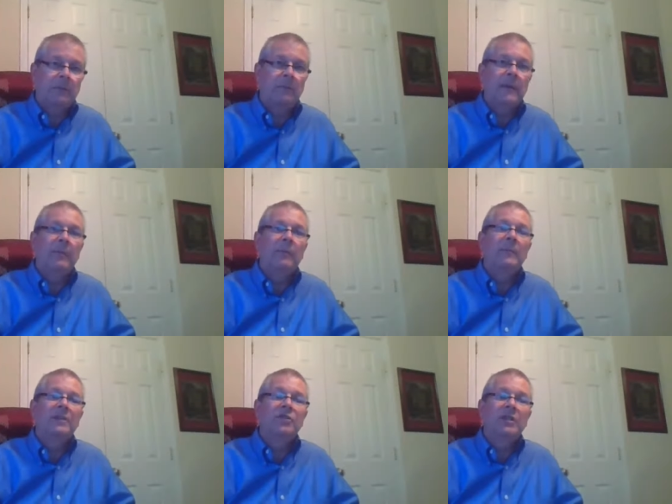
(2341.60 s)
with people,
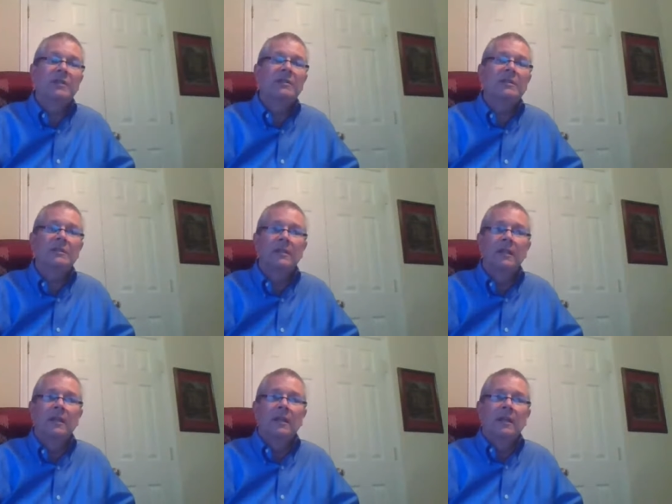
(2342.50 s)
but Jesus
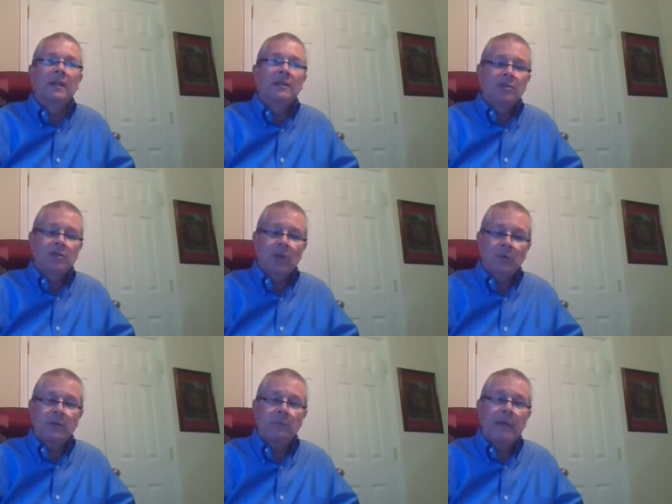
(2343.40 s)

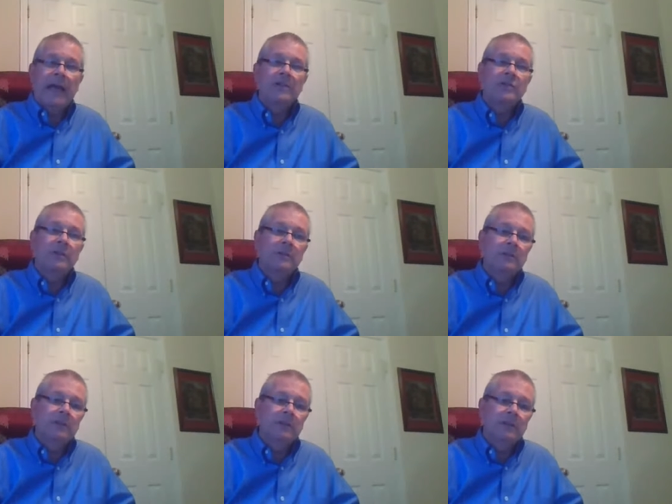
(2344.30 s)
shows compassion.